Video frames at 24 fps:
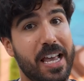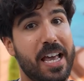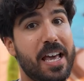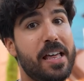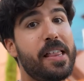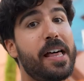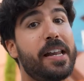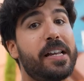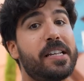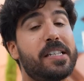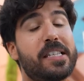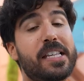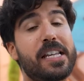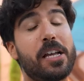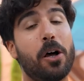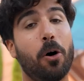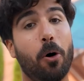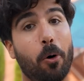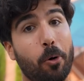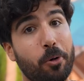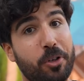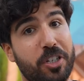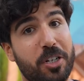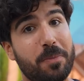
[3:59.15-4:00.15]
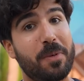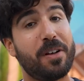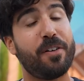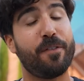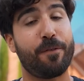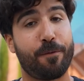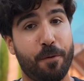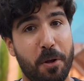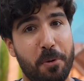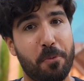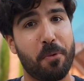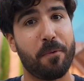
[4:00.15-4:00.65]
that is the Ultimate
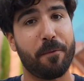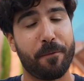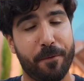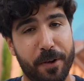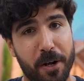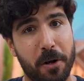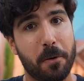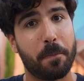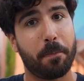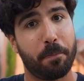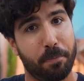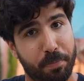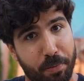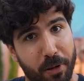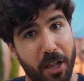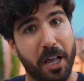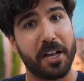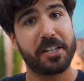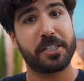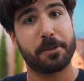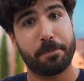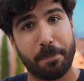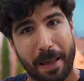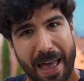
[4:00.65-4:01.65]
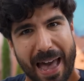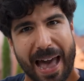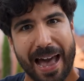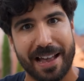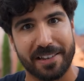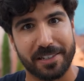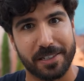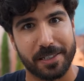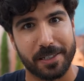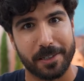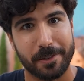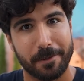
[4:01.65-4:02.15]
Frequent Fear Plus
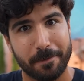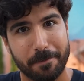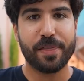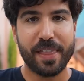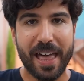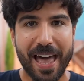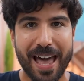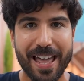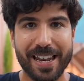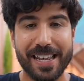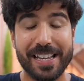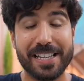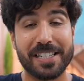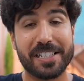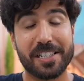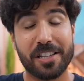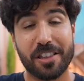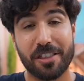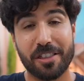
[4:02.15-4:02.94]
Pass. And that is